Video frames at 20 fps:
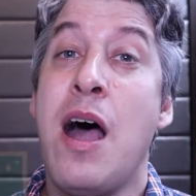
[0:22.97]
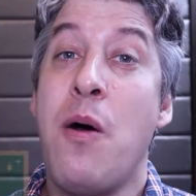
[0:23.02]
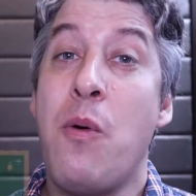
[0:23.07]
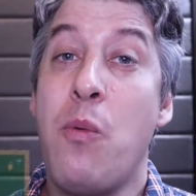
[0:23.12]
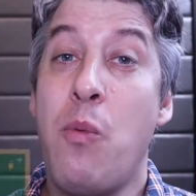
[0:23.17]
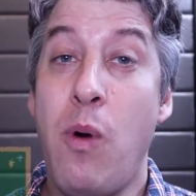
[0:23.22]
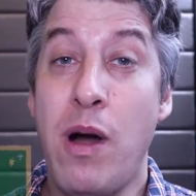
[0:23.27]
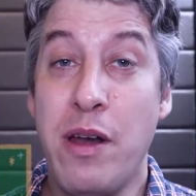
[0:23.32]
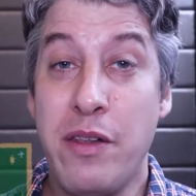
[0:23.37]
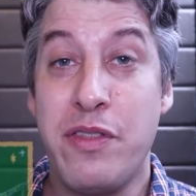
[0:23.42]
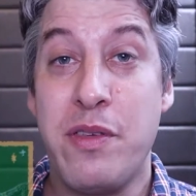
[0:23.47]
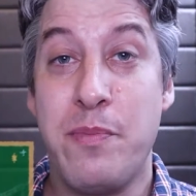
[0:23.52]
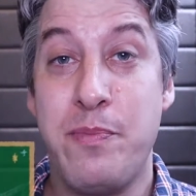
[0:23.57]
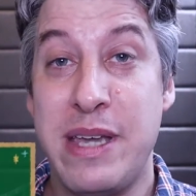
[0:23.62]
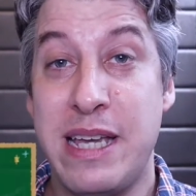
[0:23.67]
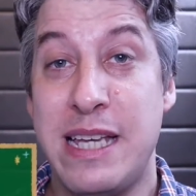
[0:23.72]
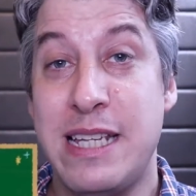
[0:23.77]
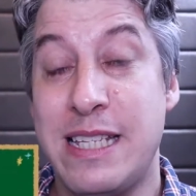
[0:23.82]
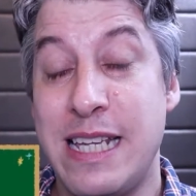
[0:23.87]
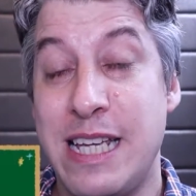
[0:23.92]
One of the
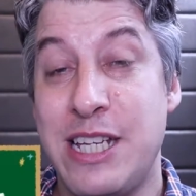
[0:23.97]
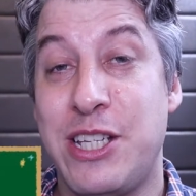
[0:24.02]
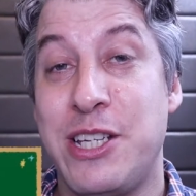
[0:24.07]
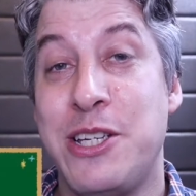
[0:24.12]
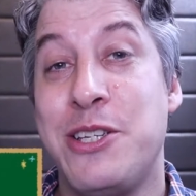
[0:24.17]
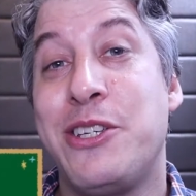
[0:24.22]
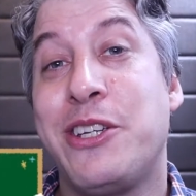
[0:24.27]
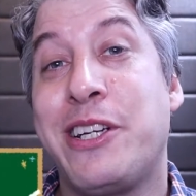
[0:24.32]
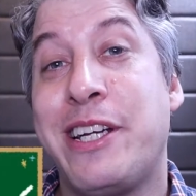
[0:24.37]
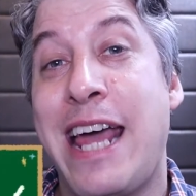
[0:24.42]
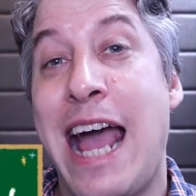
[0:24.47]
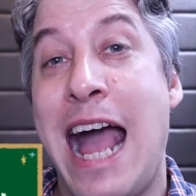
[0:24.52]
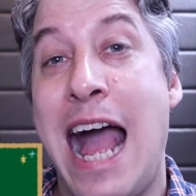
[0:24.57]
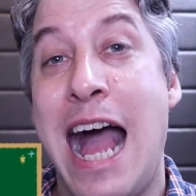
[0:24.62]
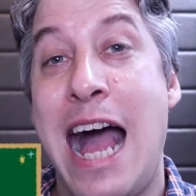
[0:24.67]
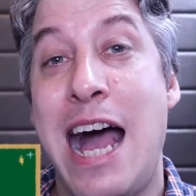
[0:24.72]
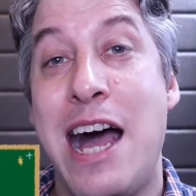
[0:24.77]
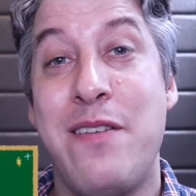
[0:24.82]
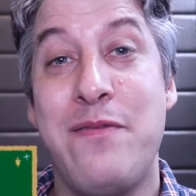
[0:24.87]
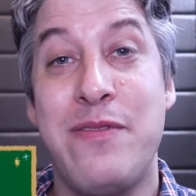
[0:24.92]
biggest issues you're going to
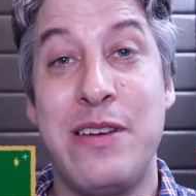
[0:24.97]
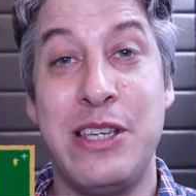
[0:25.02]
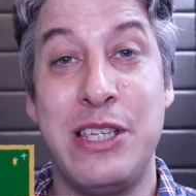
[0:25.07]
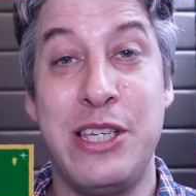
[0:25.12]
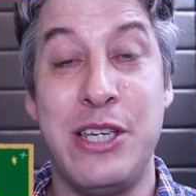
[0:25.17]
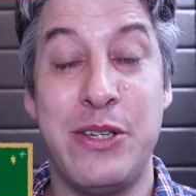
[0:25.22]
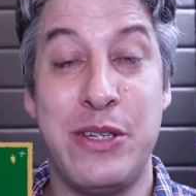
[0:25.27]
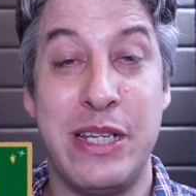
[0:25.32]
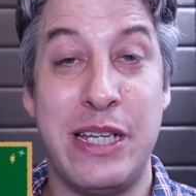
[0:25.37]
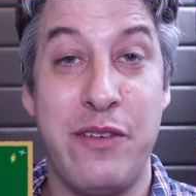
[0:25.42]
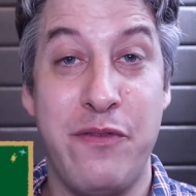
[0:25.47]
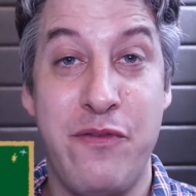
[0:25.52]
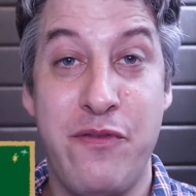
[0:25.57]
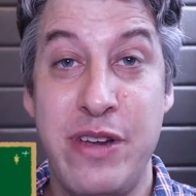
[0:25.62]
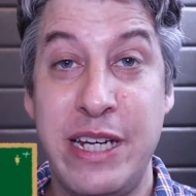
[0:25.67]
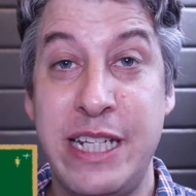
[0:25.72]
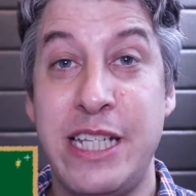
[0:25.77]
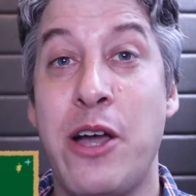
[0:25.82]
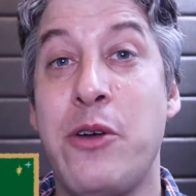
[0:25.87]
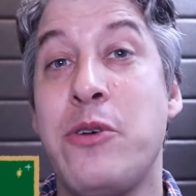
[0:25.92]
have using
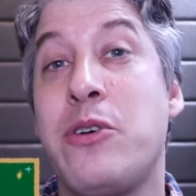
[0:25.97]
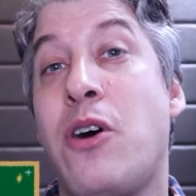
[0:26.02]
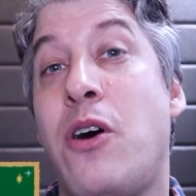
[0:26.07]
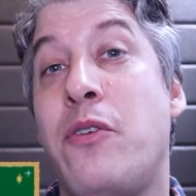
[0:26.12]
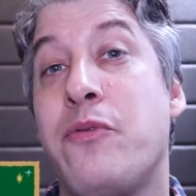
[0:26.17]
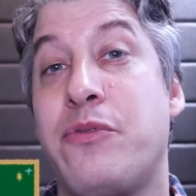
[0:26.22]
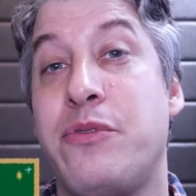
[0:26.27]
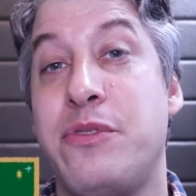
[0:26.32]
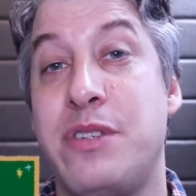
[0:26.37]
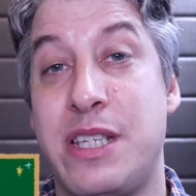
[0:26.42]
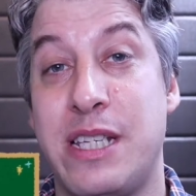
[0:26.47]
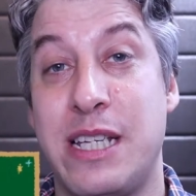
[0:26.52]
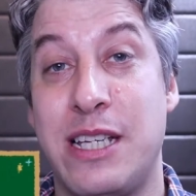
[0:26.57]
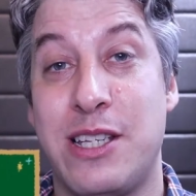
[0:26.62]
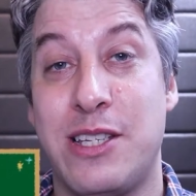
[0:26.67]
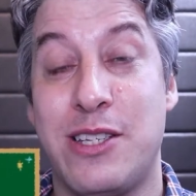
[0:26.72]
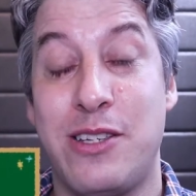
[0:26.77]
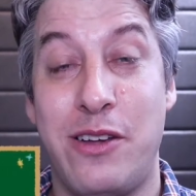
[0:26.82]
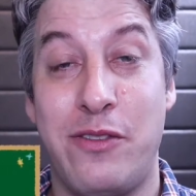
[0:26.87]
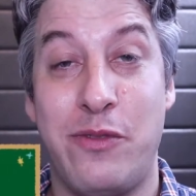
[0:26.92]
video conferencing
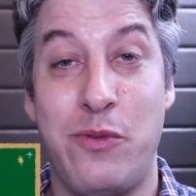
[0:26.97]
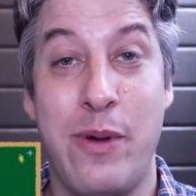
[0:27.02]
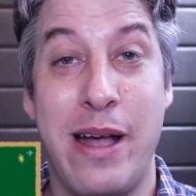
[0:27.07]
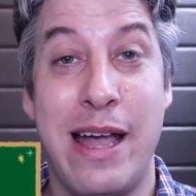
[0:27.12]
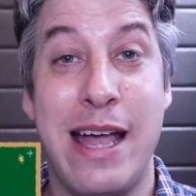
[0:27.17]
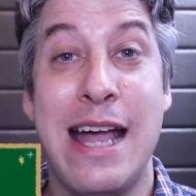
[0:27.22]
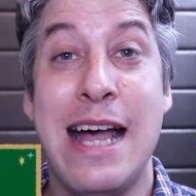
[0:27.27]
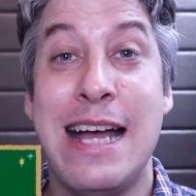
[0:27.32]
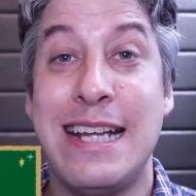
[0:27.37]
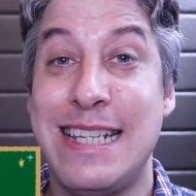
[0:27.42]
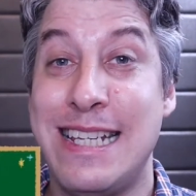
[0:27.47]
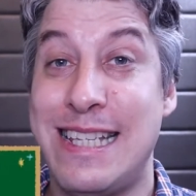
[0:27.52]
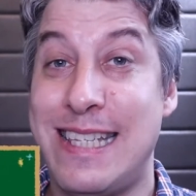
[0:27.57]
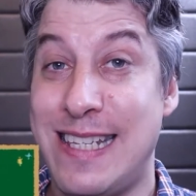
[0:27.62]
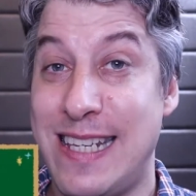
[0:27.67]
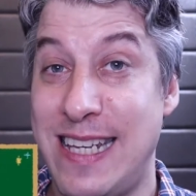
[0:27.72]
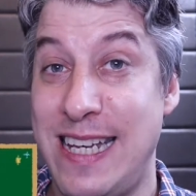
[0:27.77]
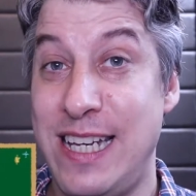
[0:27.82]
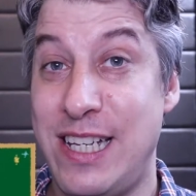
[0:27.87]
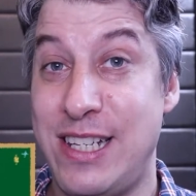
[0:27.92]
software to
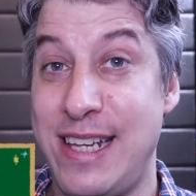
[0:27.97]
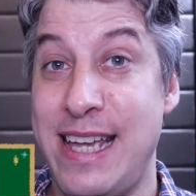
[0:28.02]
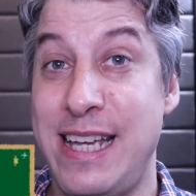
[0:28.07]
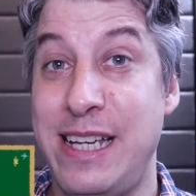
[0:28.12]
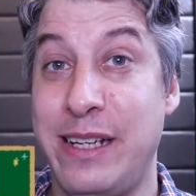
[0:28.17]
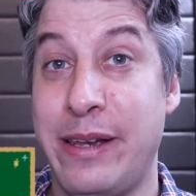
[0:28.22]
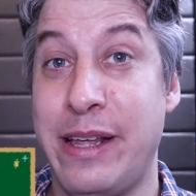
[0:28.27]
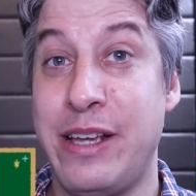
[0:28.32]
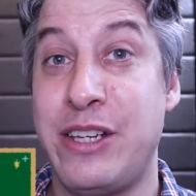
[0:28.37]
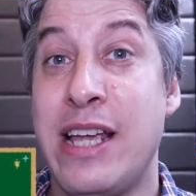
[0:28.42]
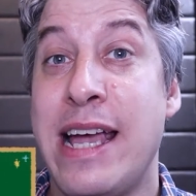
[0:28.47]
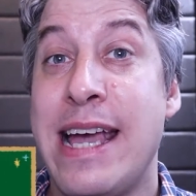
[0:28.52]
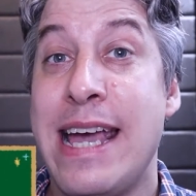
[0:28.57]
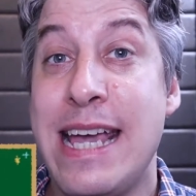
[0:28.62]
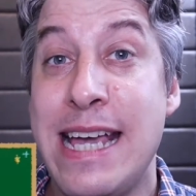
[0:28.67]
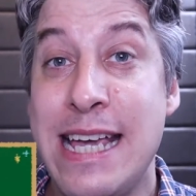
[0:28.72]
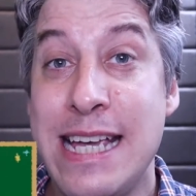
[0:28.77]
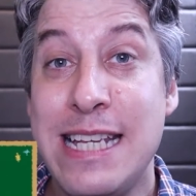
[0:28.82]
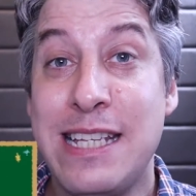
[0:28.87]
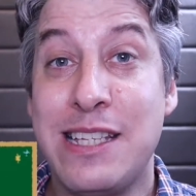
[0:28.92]
teach English
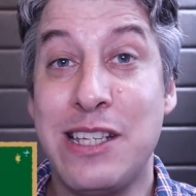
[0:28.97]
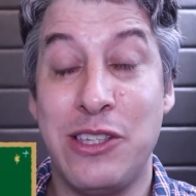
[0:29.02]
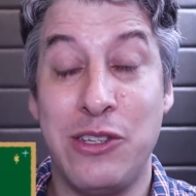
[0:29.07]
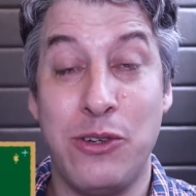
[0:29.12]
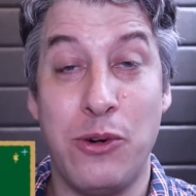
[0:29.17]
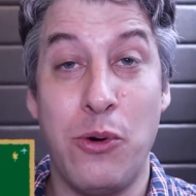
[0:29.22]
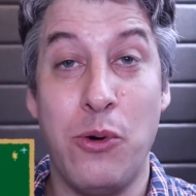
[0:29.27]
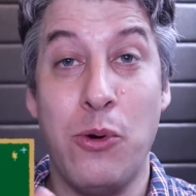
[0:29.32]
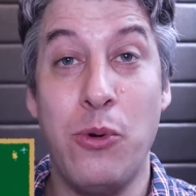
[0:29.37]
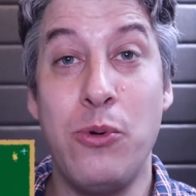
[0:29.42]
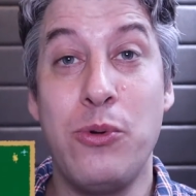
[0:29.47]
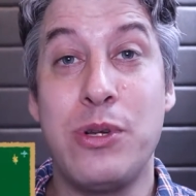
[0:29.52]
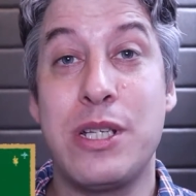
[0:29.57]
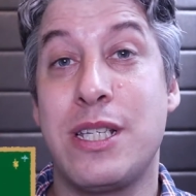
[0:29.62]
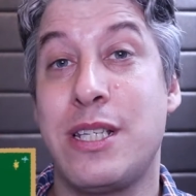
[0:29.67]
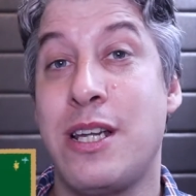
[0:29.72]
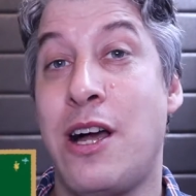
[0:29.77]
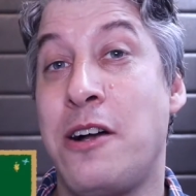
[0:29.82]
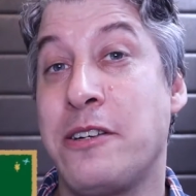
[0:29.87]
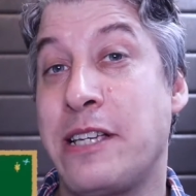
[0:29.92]
is you're all
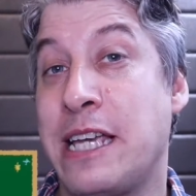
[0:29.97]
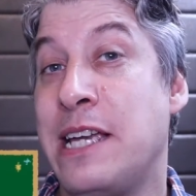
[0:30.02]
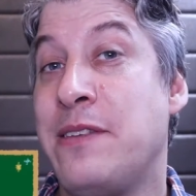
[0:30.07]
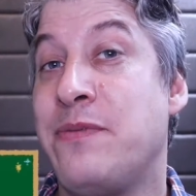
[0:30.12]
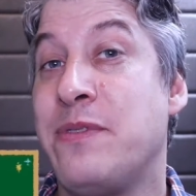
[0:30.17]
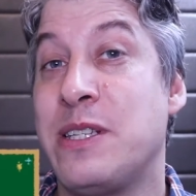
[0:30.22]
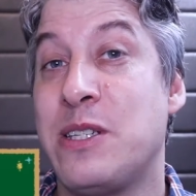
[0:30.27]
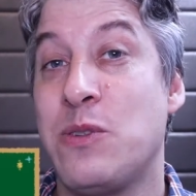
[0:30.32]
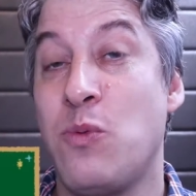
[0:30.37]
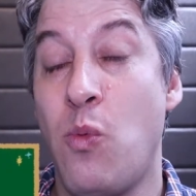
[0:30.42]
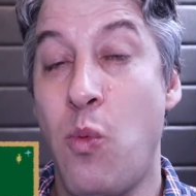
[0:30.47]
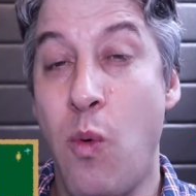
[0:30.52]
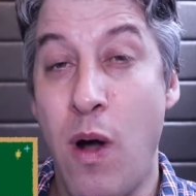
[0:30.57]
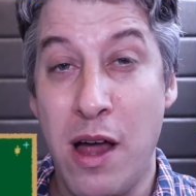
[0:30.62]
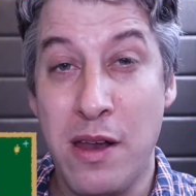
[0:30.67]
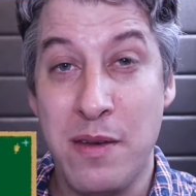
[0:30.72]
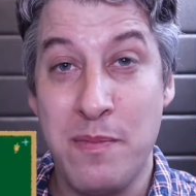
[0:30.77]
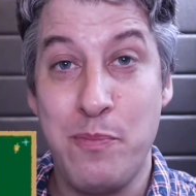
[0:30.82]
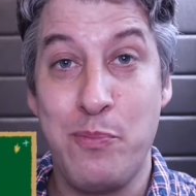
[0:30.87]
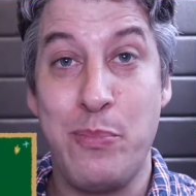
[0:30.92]
stuck in this
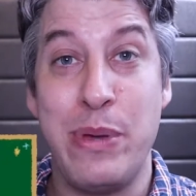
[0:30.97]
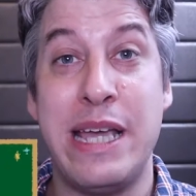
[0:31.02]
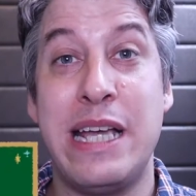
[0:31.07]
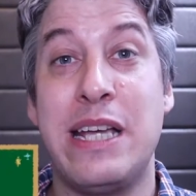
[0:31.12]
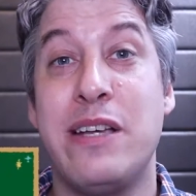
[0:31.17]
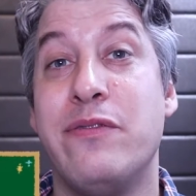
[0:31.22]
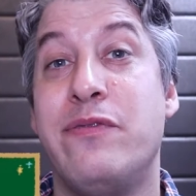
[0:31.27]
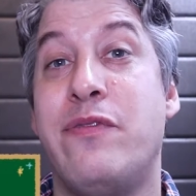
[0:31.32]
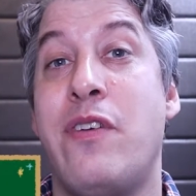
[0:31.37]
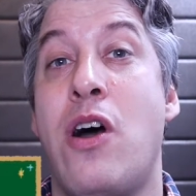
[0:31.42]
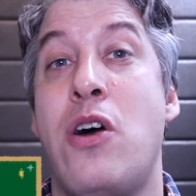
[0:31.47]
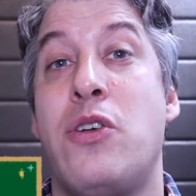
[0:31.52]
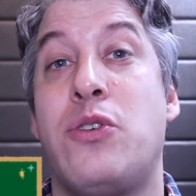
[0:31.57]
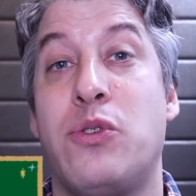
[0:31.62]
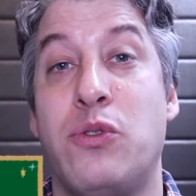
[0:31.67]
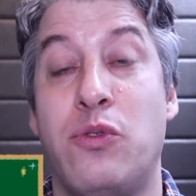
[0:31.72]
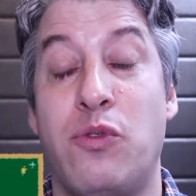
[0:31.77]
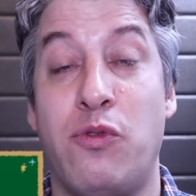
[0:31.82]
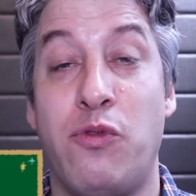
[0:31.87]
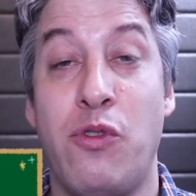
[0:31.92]
one big
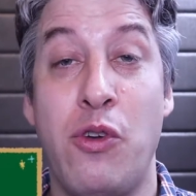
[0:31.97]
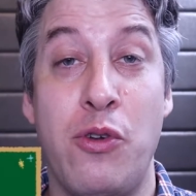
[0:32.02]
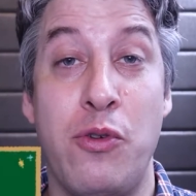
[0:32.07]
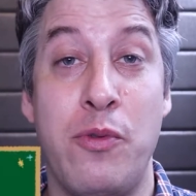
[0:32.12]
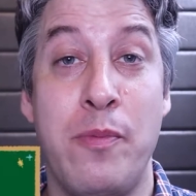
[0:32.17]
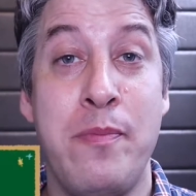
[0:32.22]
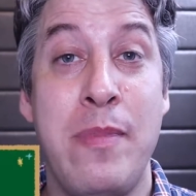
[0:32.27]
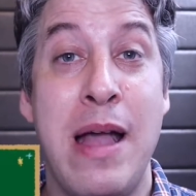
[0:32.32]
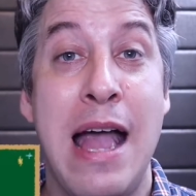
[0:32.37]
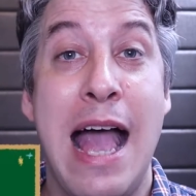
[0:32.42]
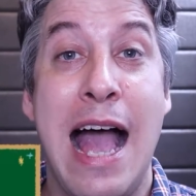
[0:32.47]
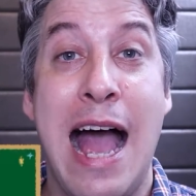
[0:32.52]
virtual room,